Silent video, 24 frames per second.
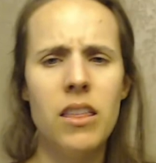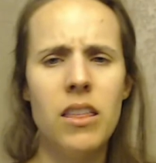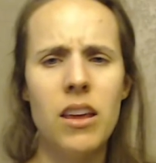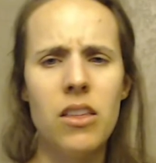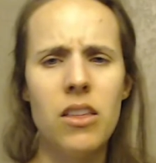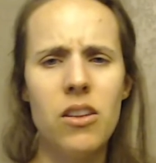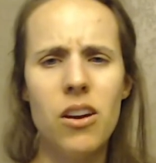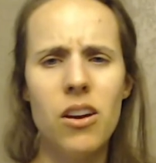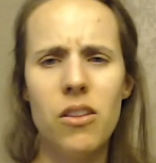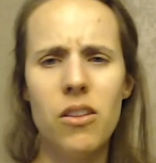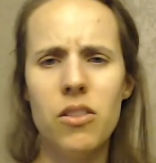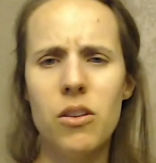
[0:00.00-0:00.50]
They
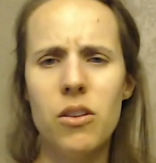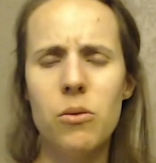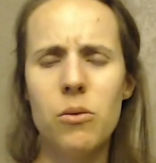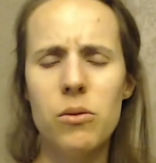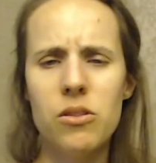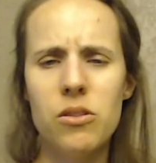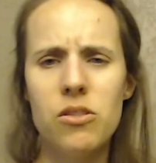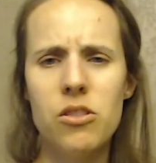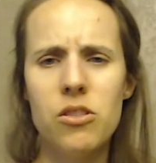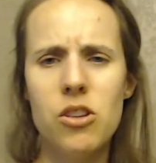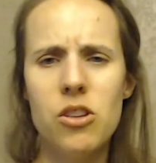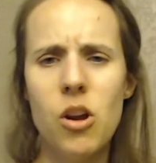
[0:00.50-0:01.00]
thought there
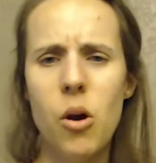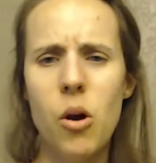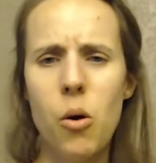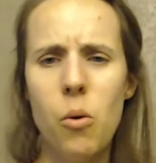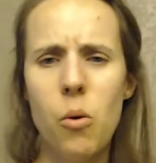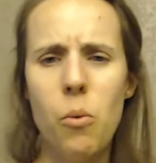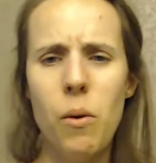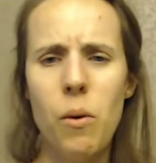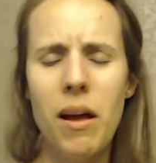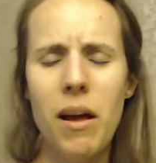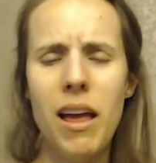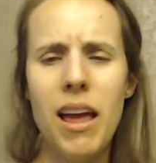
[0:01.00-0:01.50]
was
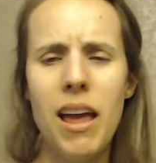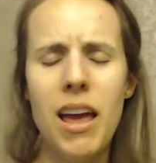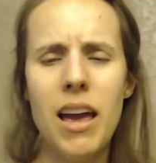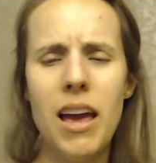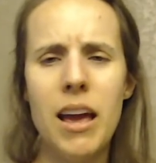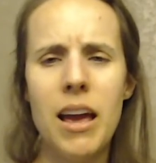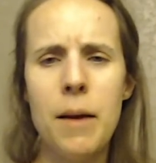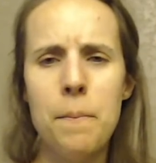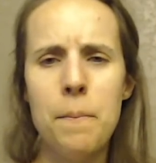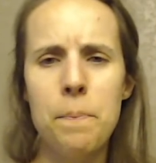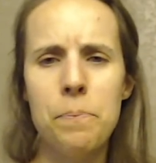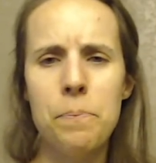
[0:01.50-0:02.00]
no
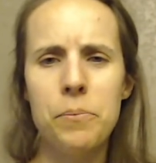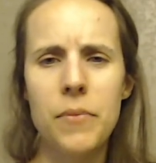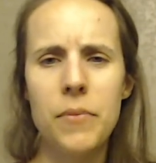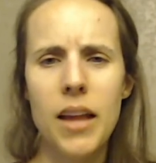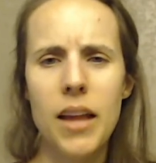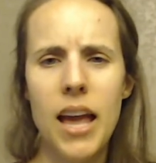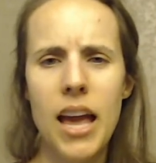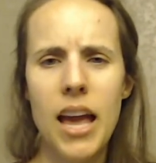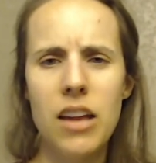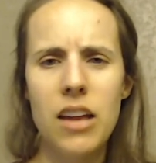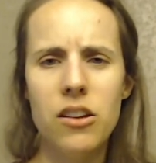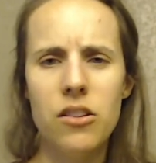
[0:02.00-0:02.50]
way.
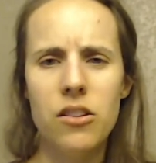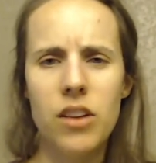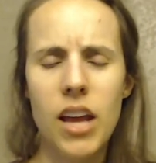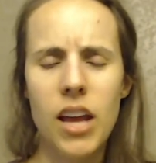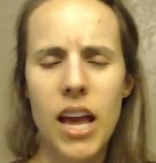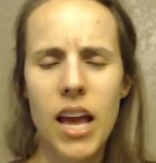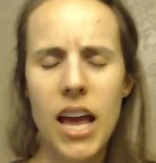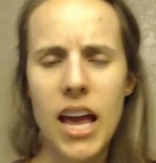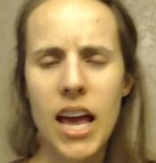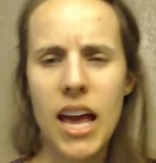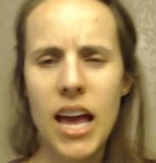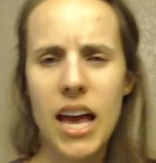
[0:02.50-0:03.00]
And,
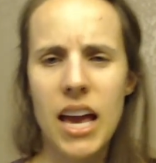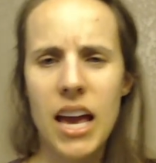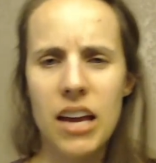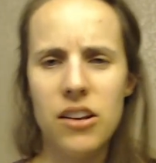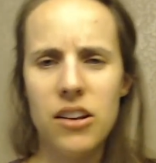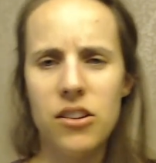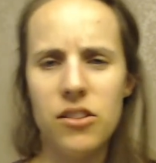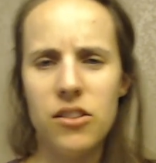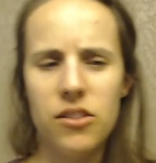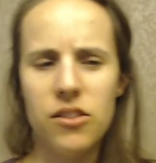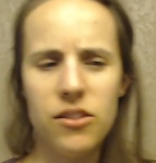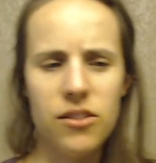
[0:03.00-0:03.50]

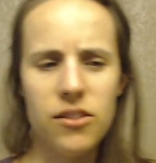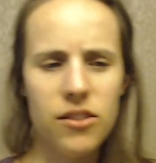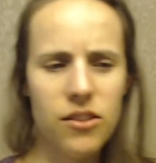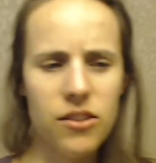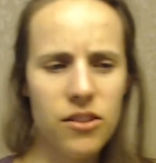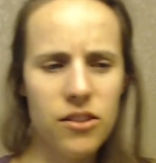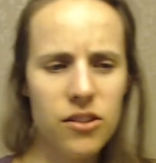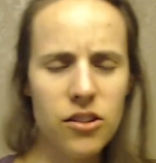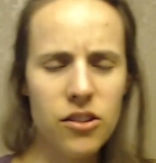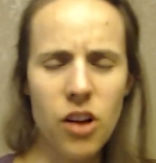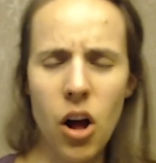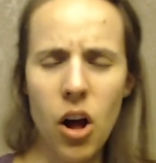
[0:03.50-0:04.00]
and
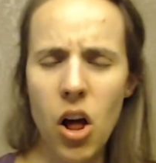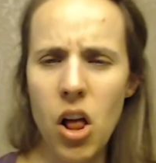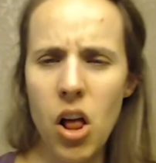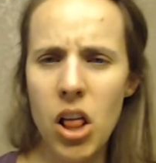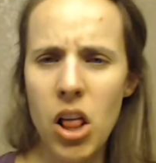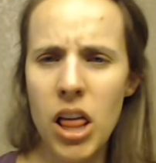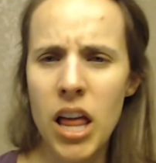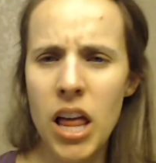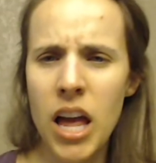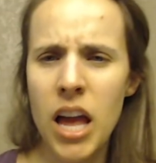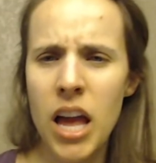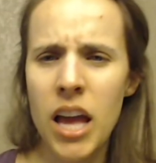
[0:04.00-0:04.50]

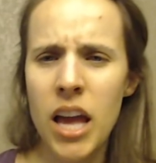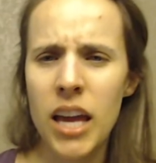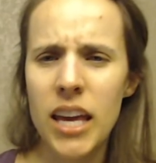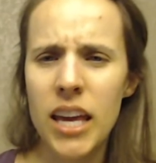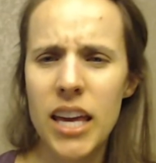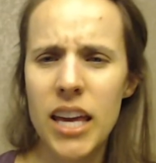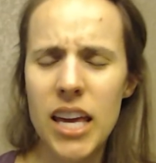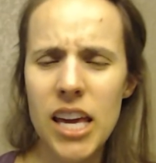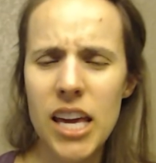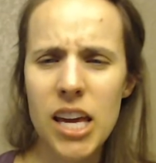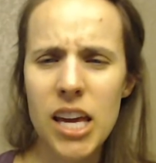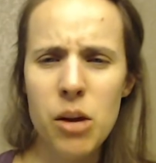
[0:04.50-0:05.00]
Saul,
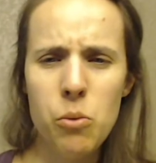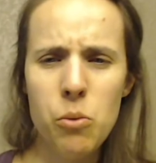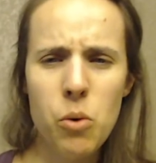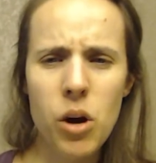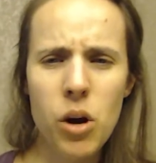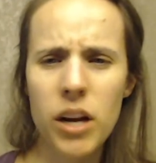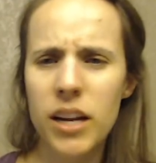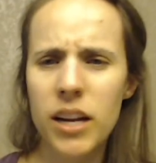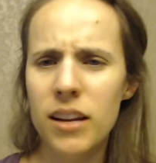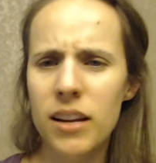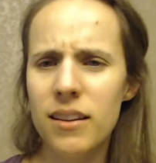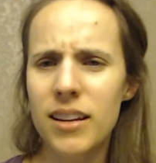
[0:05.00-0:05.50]
he
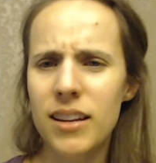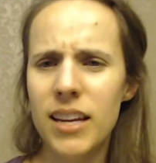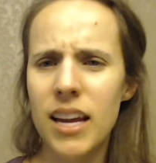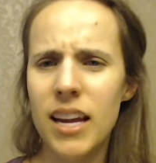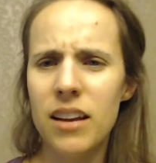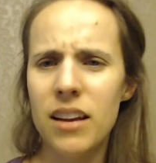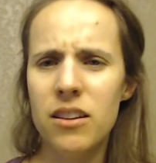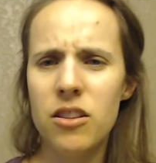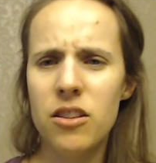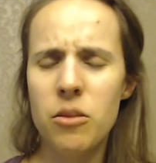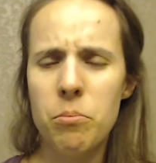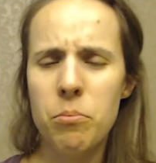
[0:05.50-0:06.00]
wanted to
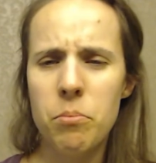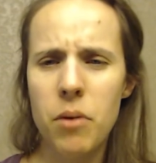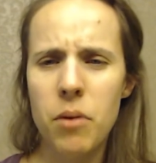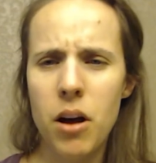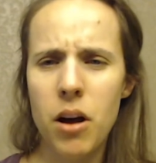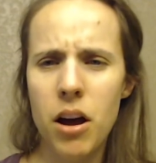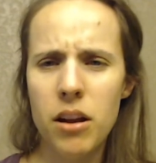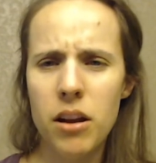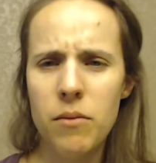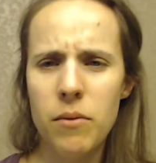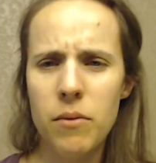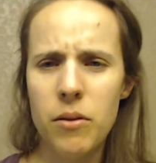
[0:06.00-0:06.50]
get to the
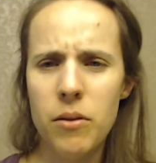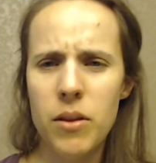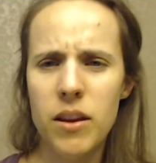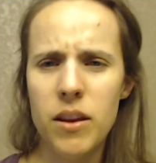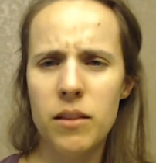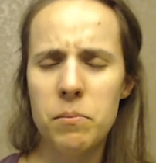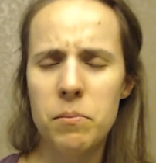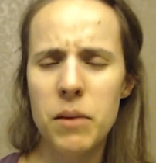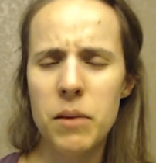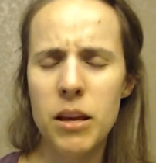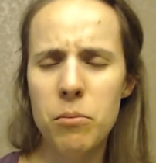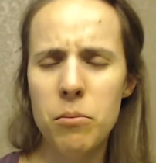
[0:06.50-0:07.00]
bottom of
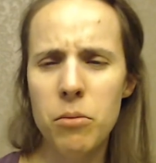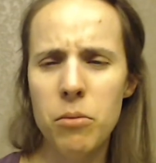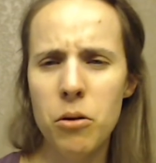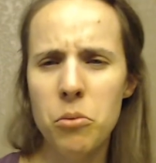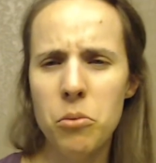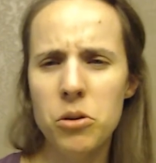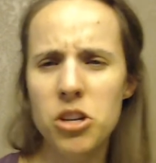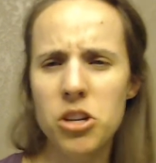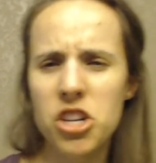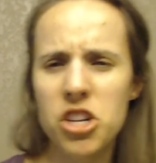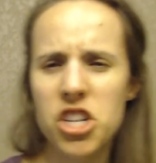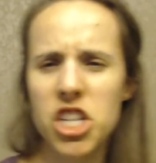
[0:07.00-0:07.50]
this. People
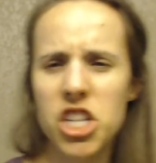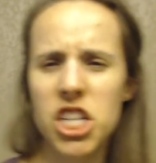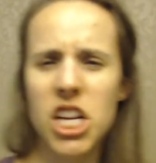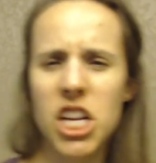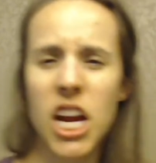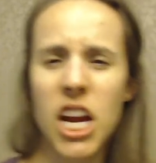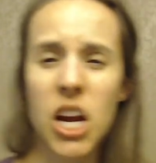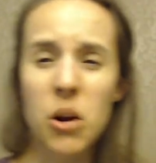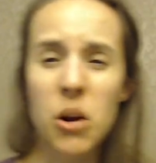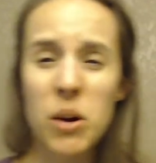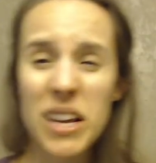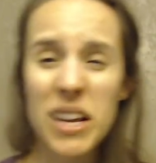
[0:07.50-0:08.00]
were
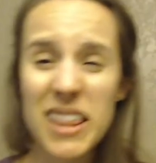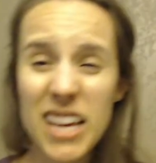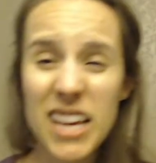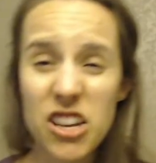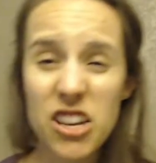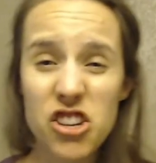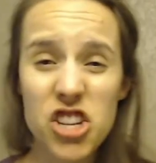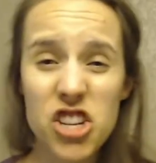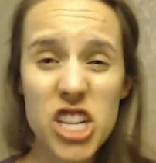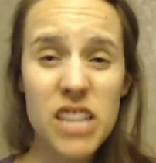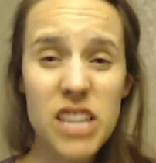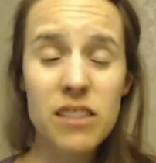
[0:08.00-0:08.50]
sharing
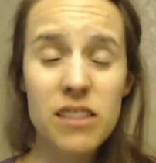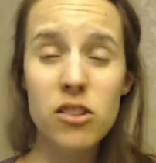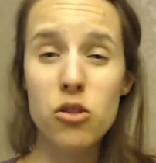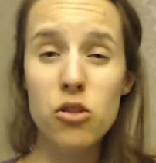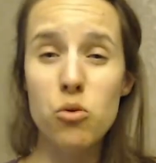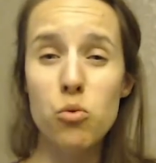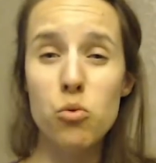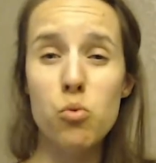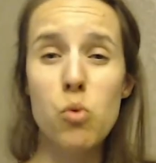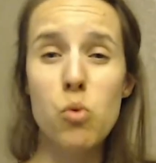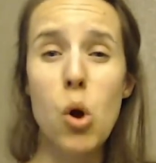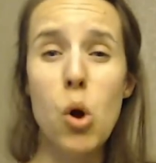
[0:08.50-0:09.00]
that
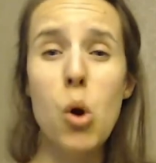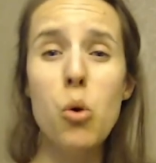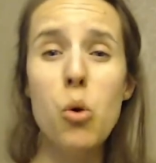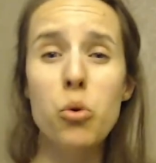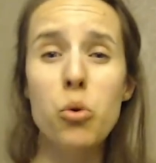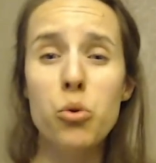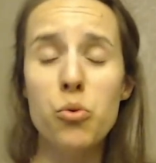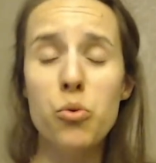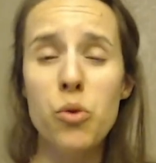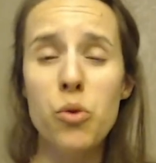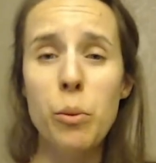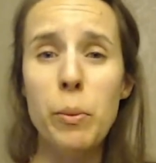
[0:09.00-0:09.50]
Jesus
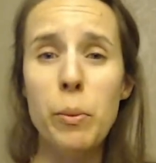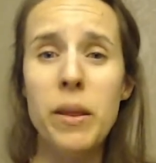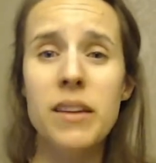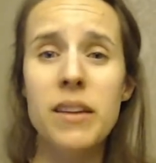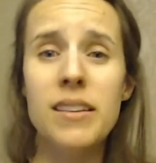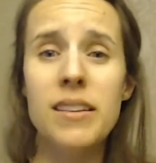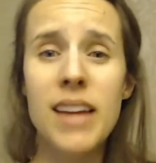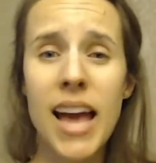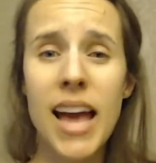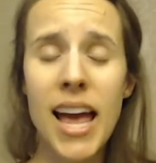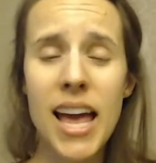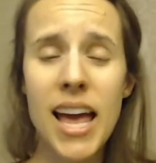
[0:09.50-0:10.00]
rose from the
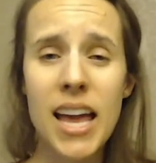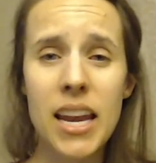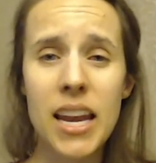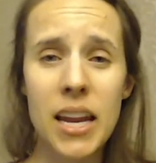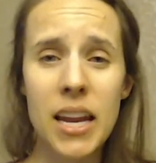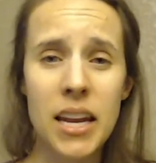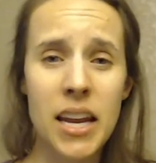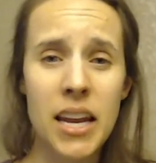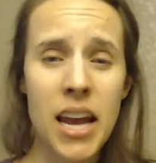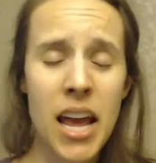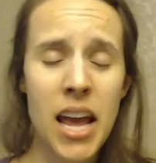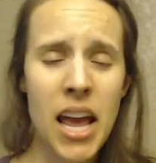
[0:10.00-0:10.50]
dead
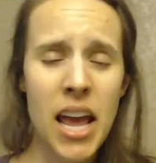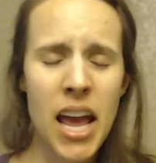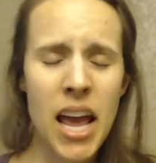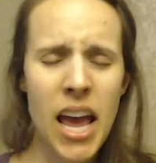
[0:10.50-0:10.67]
and